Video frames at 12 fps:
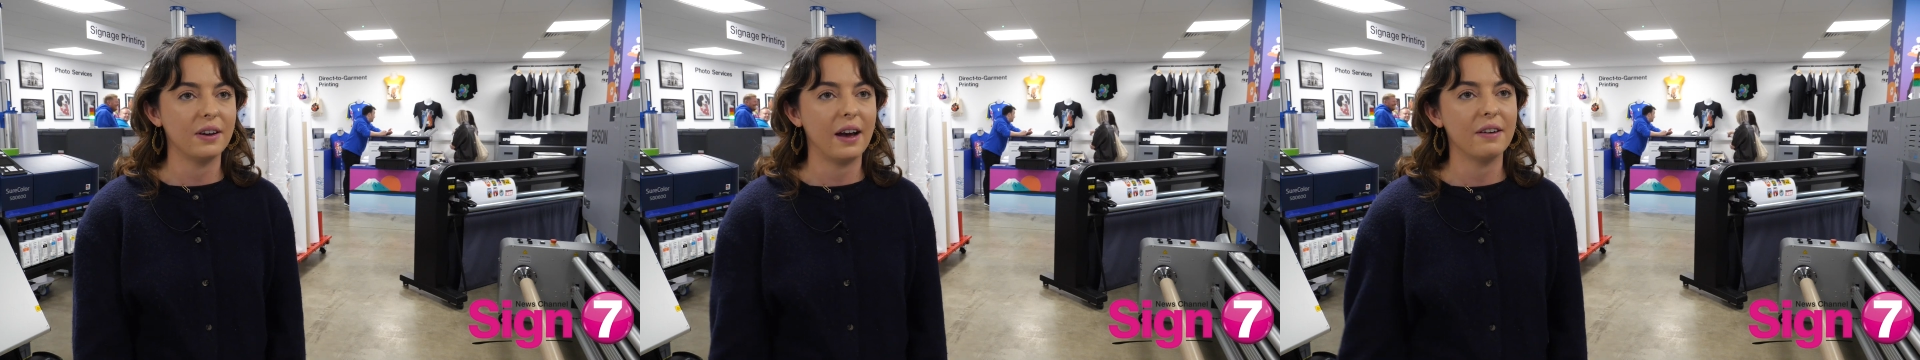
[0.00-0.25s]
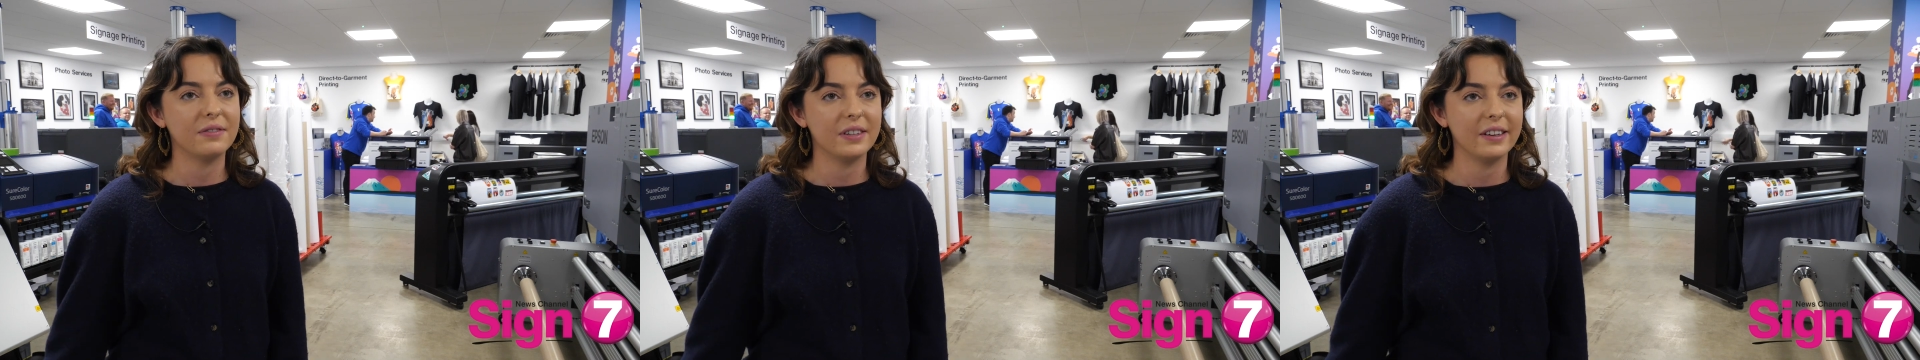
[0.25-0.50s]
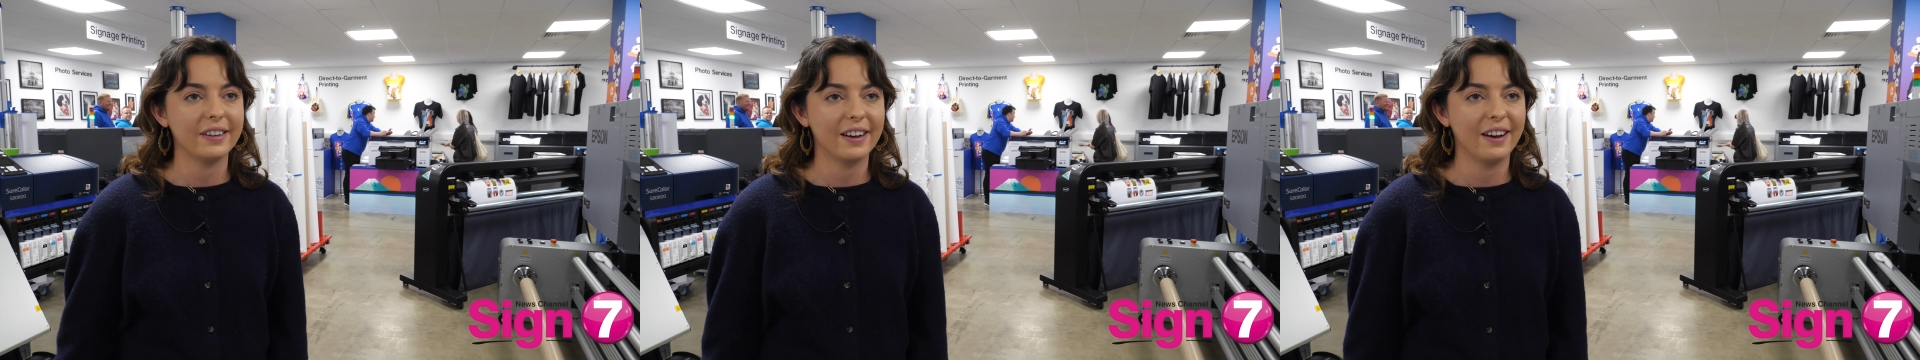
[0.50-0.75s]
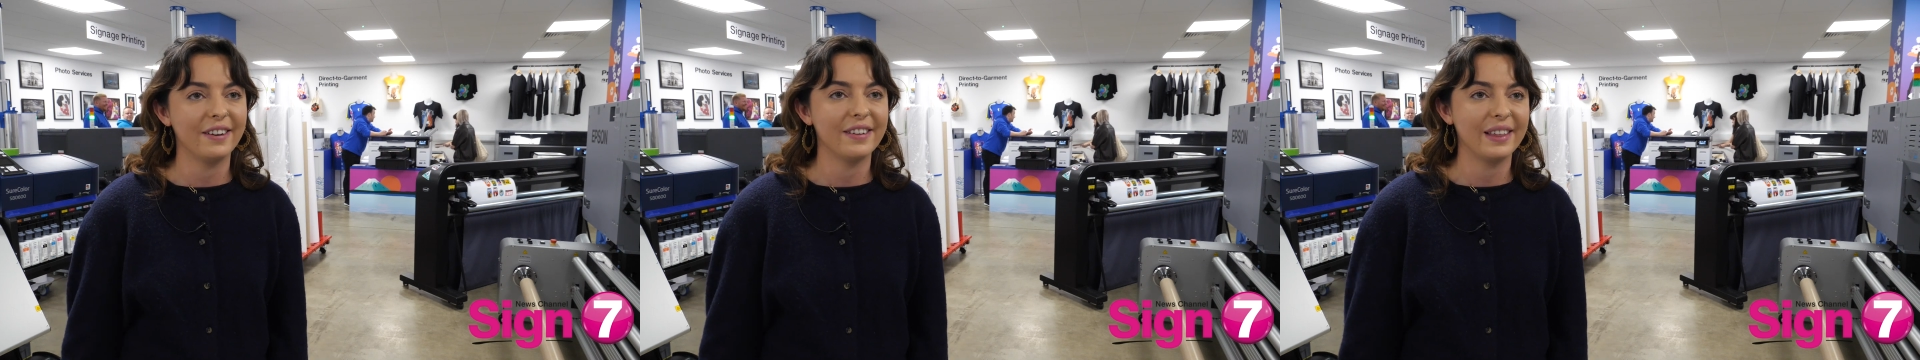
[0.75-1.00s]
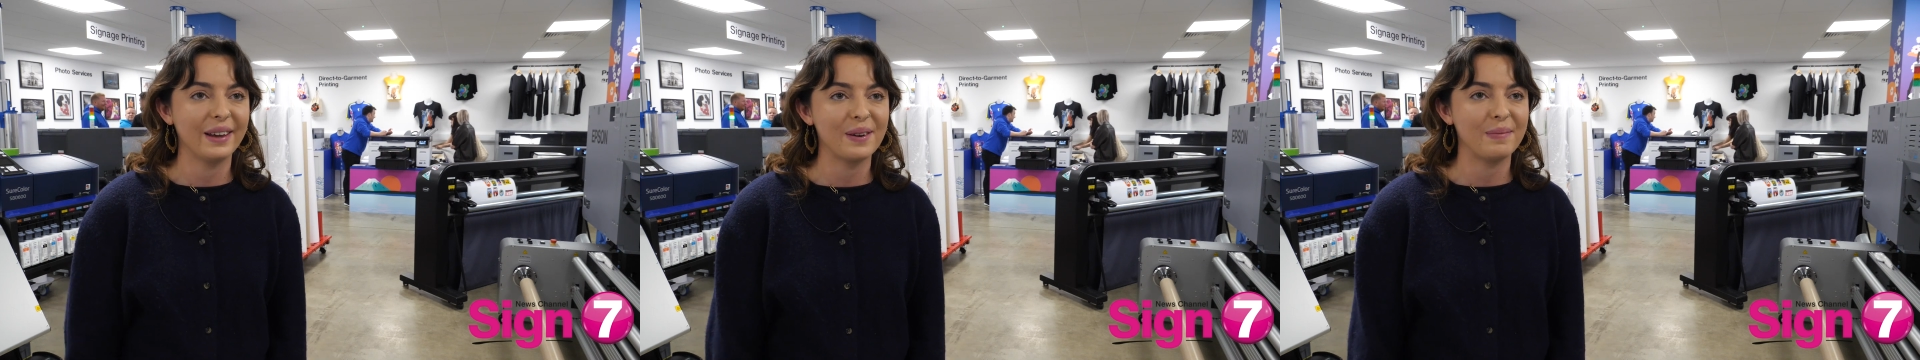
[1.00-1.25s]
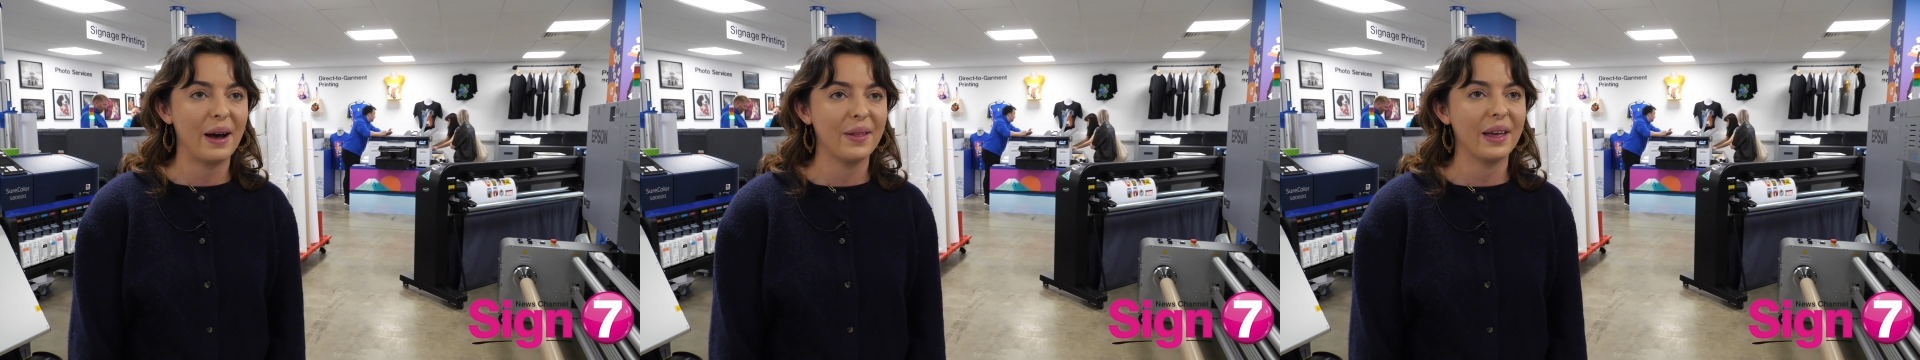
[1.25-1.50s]
have to kind of think
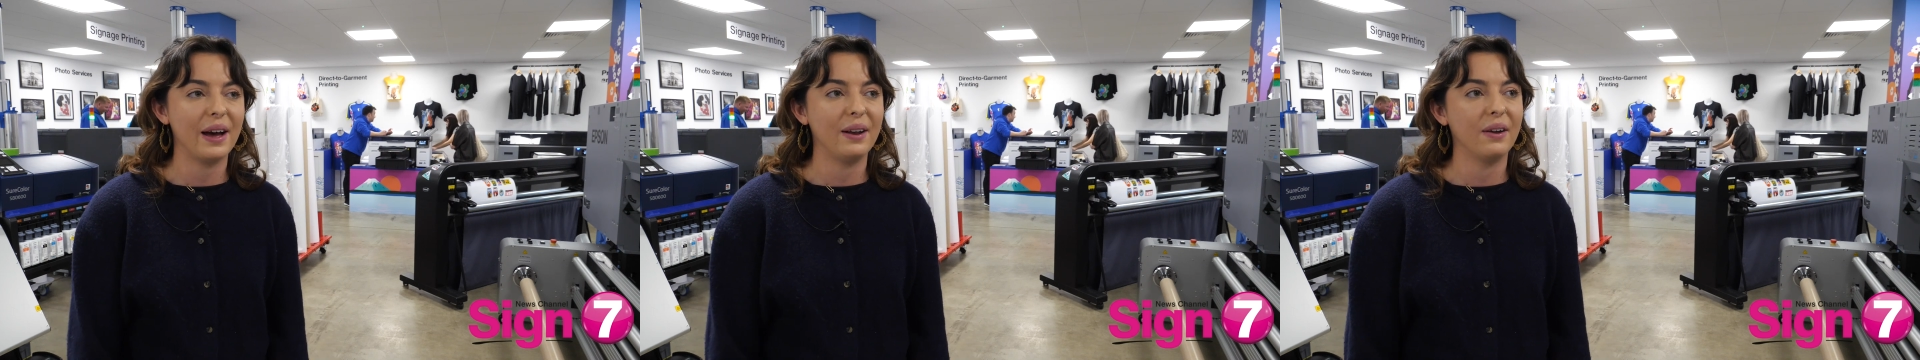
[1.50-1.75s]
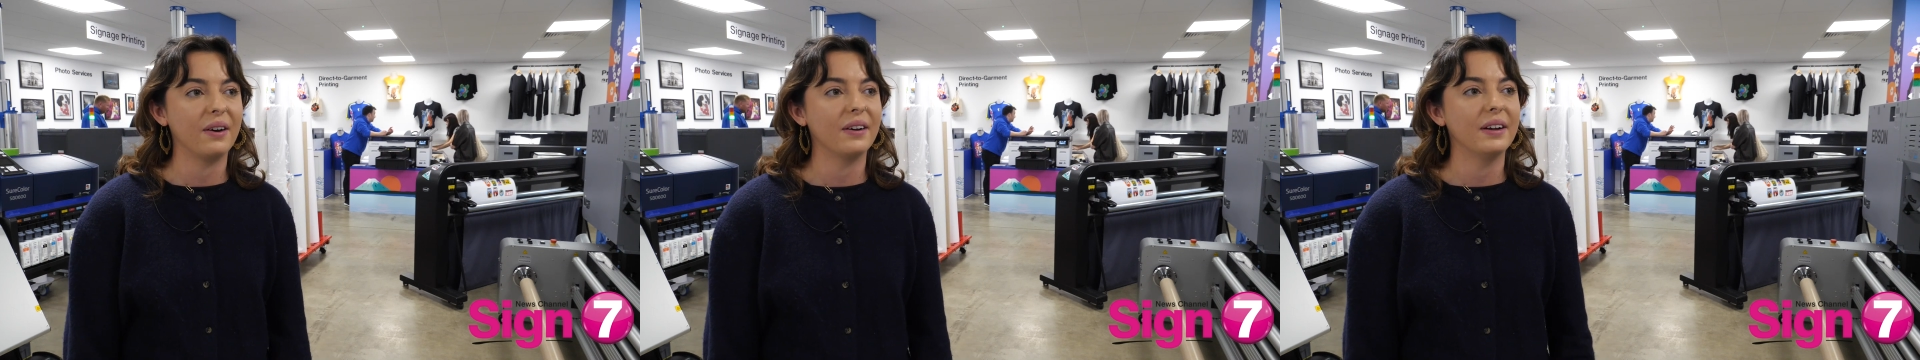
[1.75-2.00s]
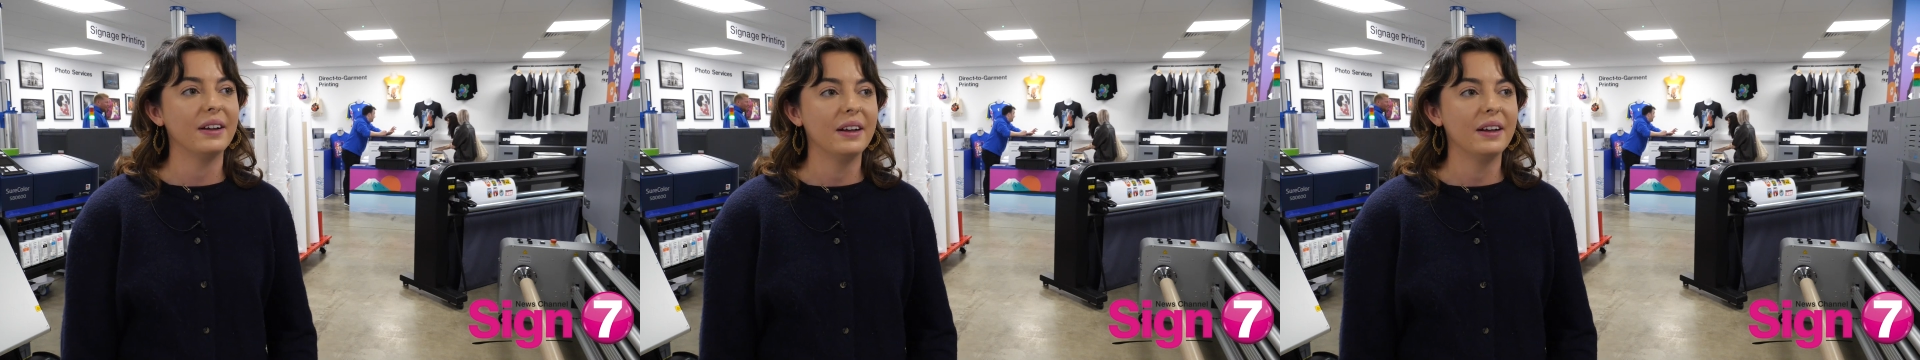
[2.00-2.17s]
about that a lot.